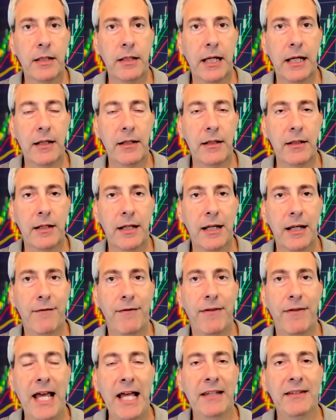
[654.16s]
okay,
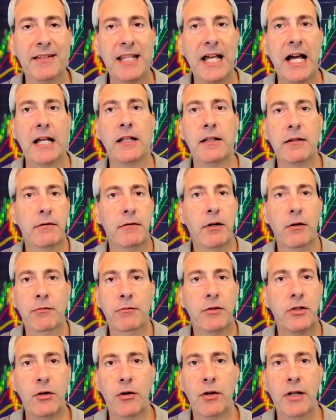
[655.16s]
if that's not,
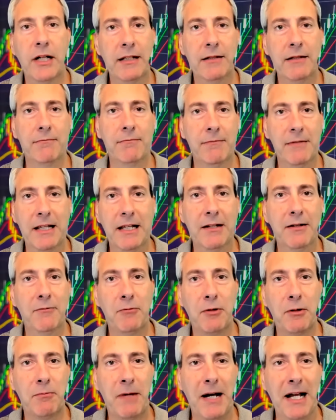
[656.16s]
don't join in
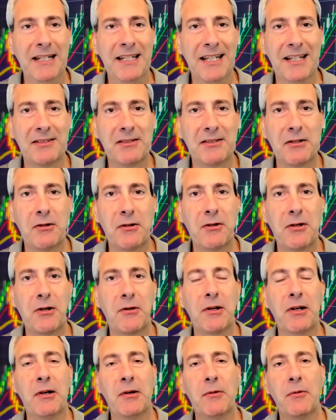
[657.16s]
with my Discord
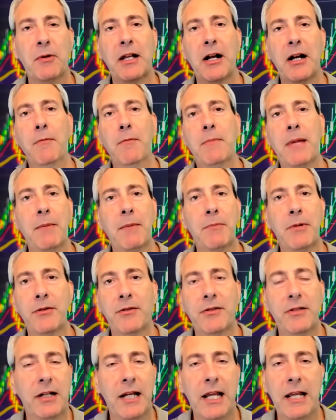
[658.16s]
or with our
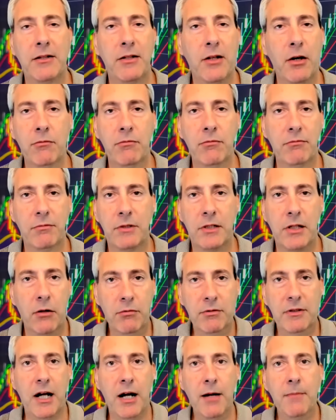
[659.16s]
members. Okay,
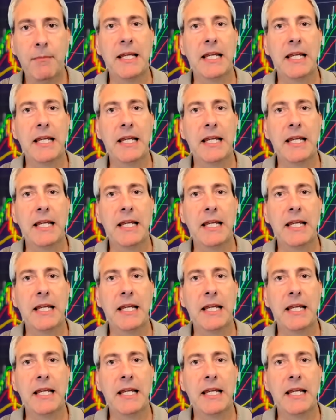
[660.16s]
don't come